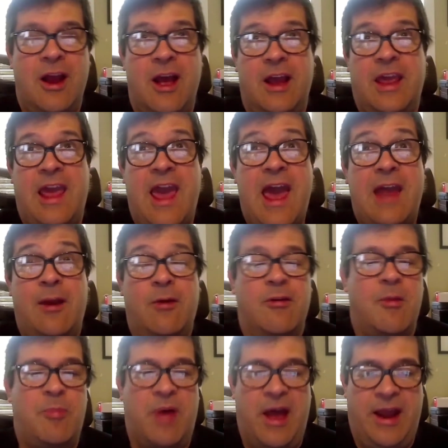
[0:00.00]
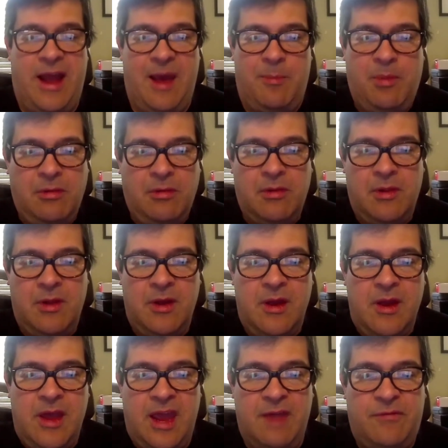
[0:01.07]
a cat, or a pineapple?
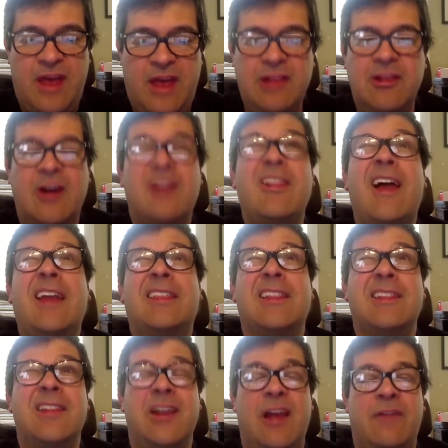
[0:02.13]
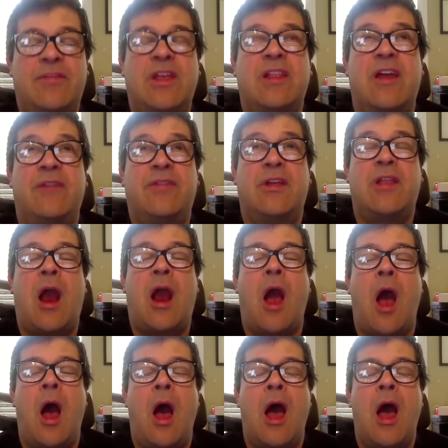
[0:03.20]
If they look like if
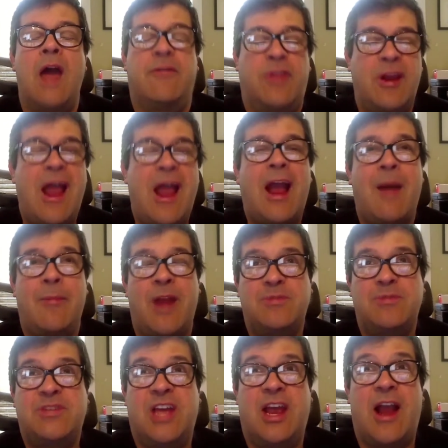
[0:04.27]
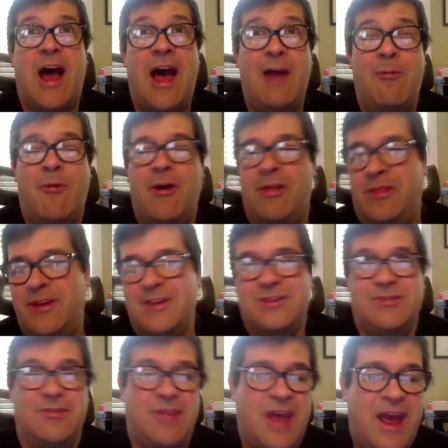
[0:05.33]
they're not coming up saying, I want
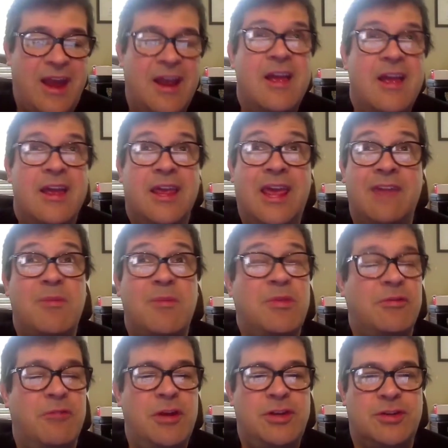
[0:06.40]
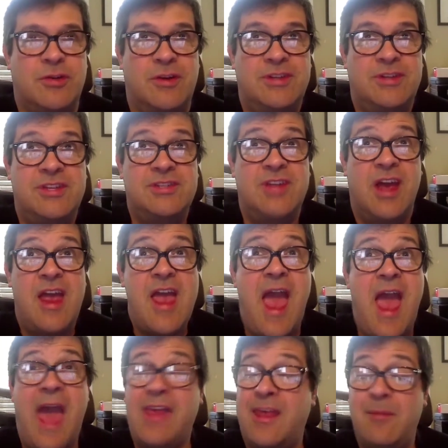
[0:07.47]
this or that, give them 3 choices
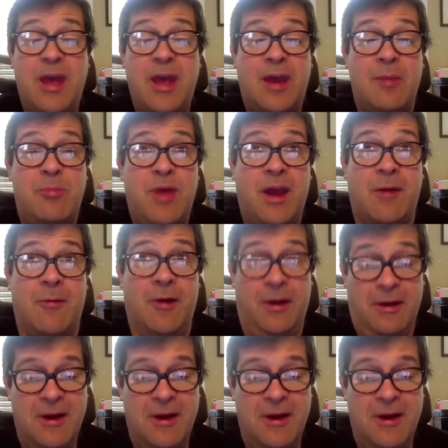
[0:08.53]
and then make them pick one,